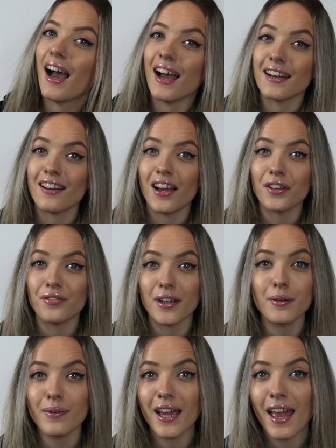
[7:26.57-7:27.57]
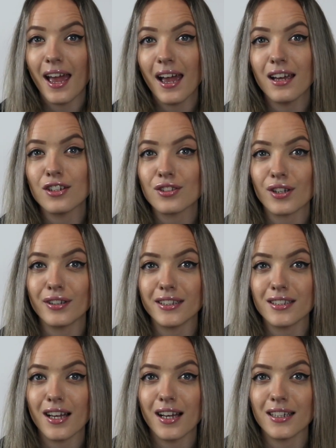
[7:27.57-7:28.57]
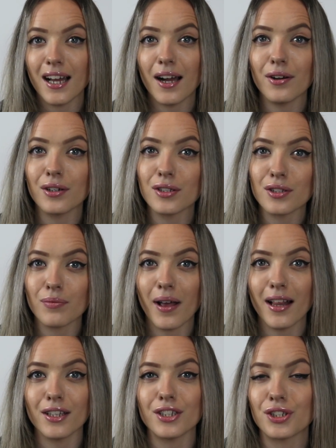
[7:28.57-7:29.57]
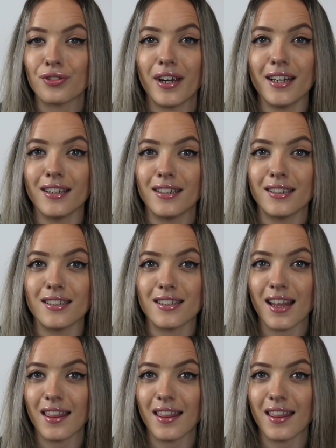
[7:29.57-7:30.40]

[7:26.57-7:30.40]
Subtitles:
And I think my hair has only turned out as well straight as